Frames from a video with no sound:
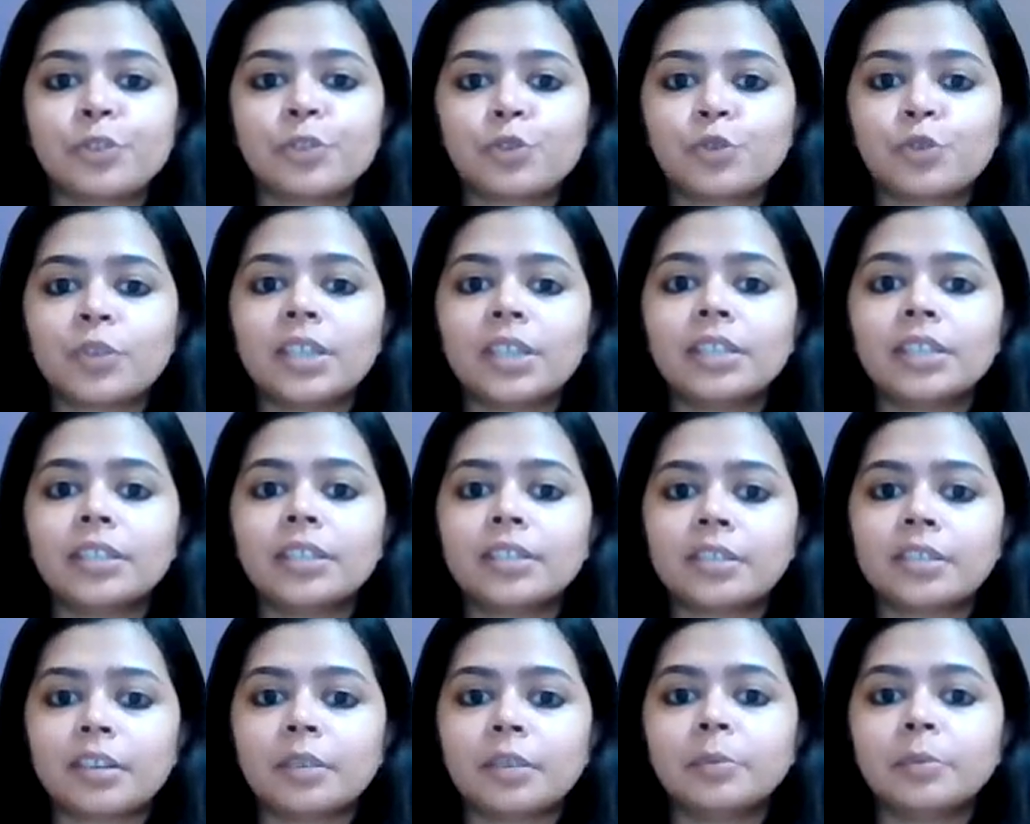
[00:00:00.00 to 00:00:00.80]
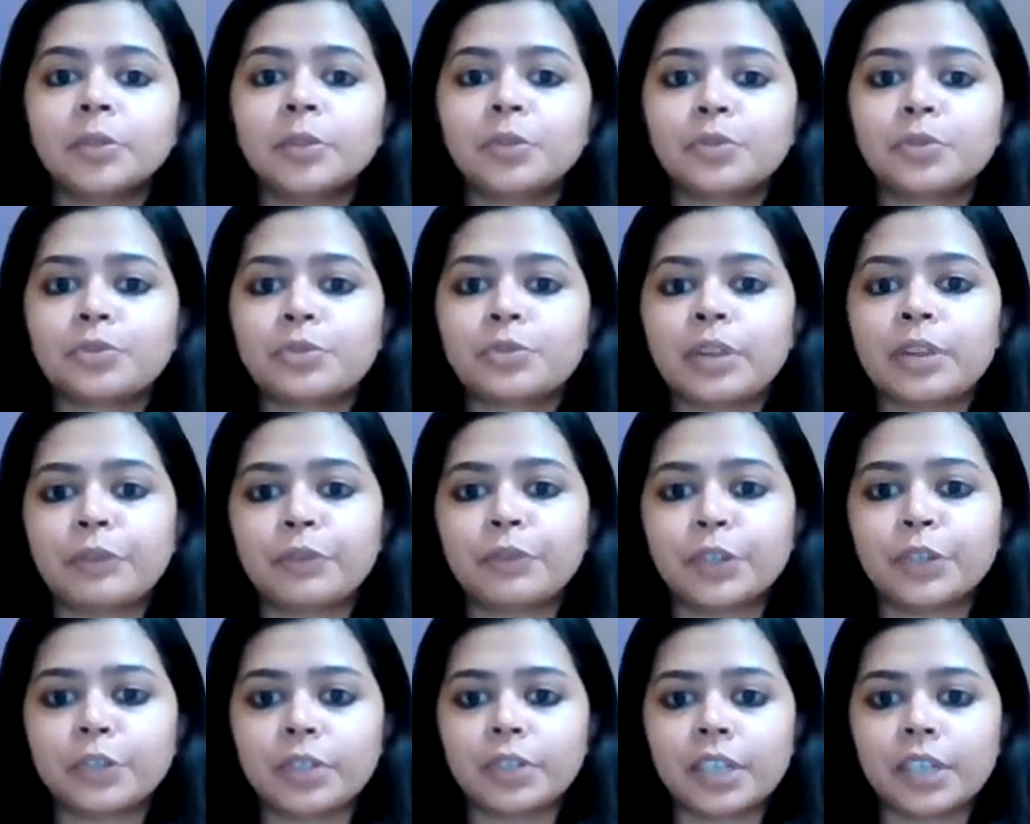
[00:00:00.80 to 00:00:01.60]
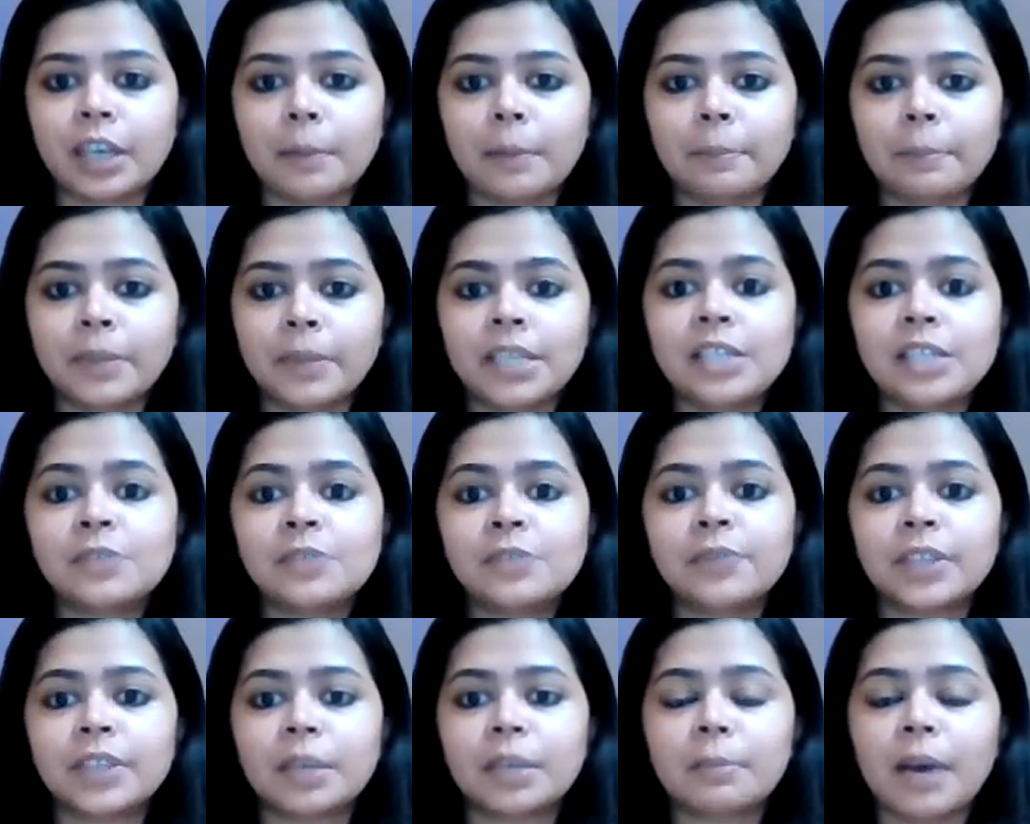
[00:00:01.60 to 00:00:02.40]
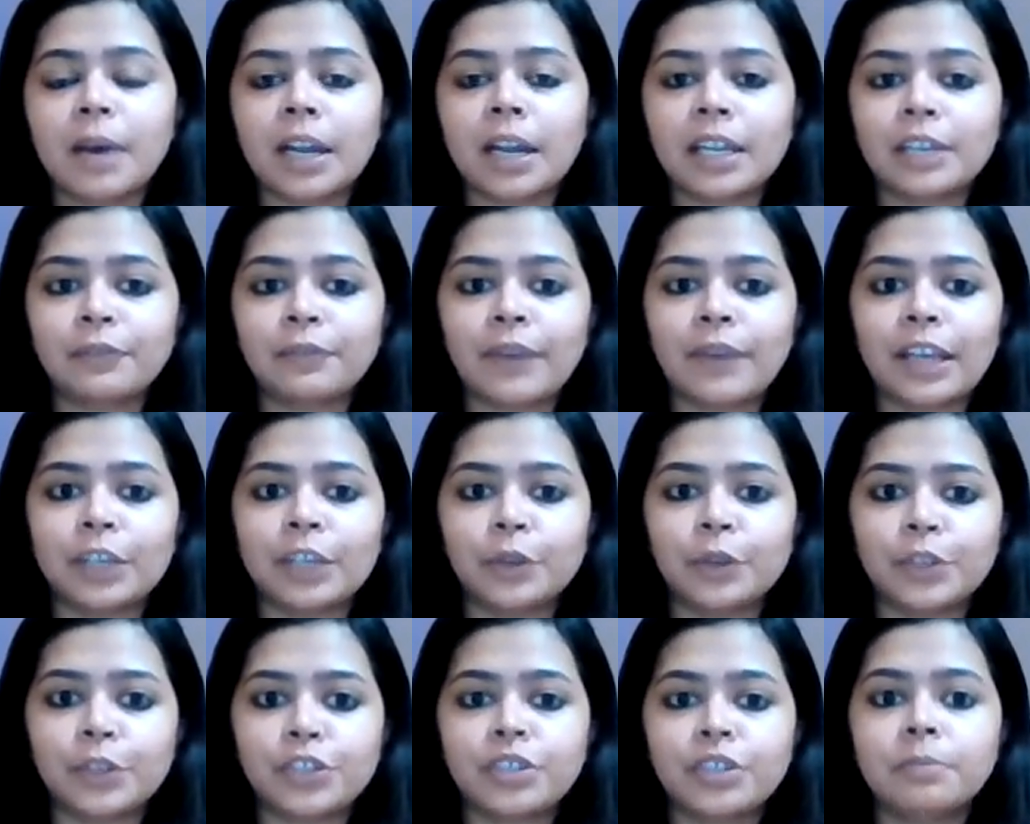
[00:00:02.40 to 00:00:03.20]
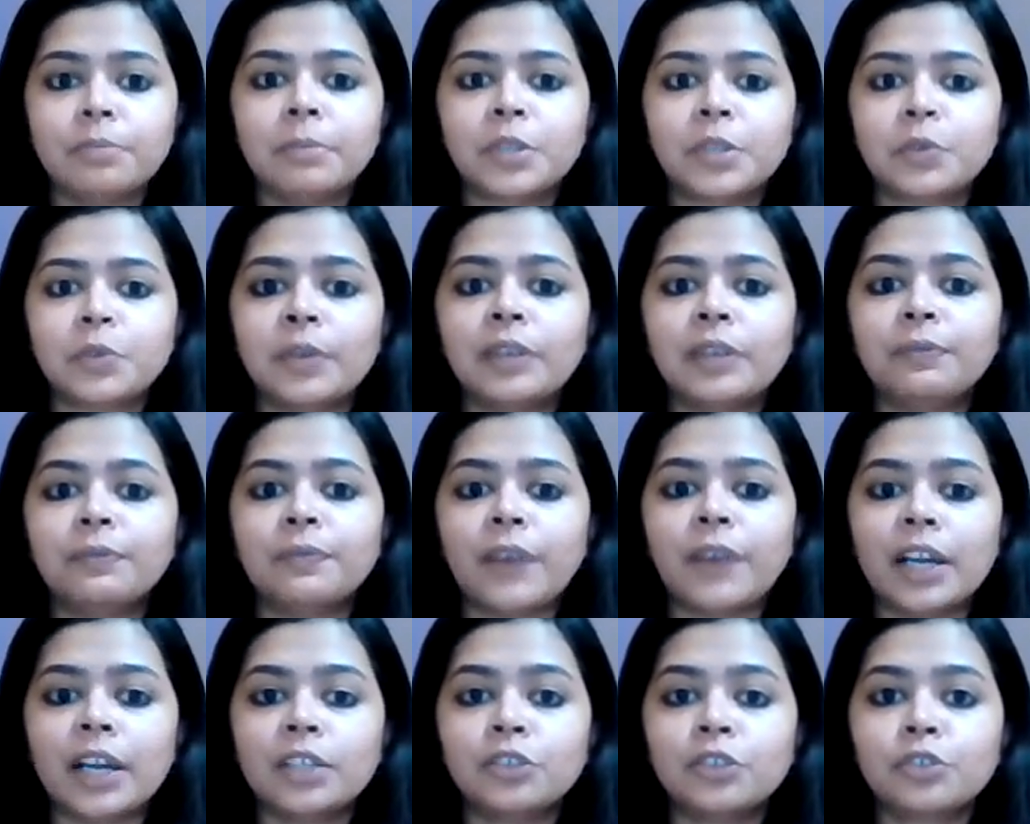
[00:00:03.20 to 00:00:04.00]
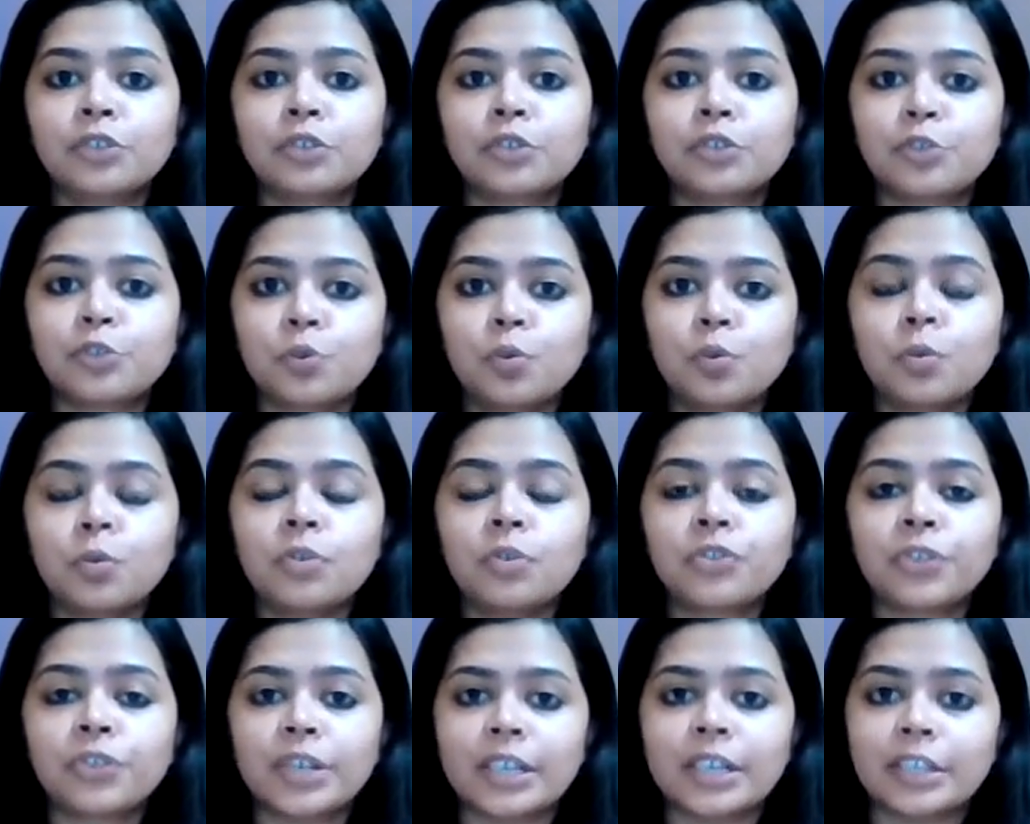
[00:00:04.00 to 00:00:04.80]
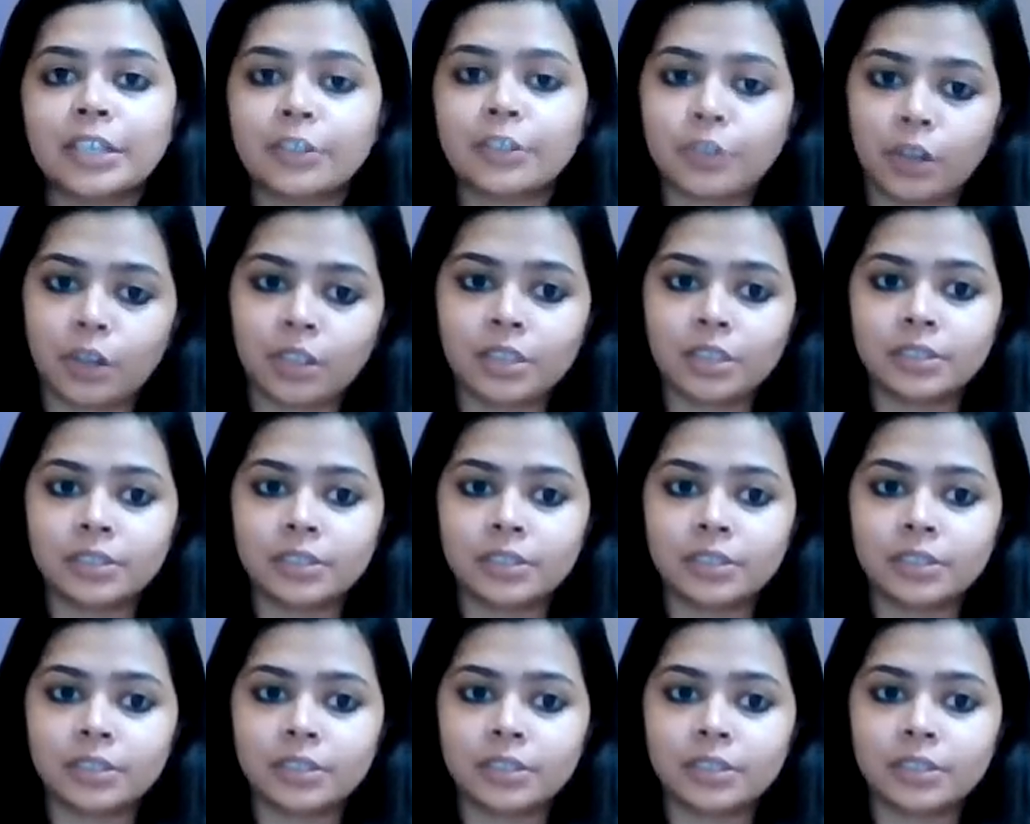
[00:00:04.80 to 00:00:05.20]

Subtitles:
usually the term used to refer to the companies with a market valuation between $1 to $2 trillion.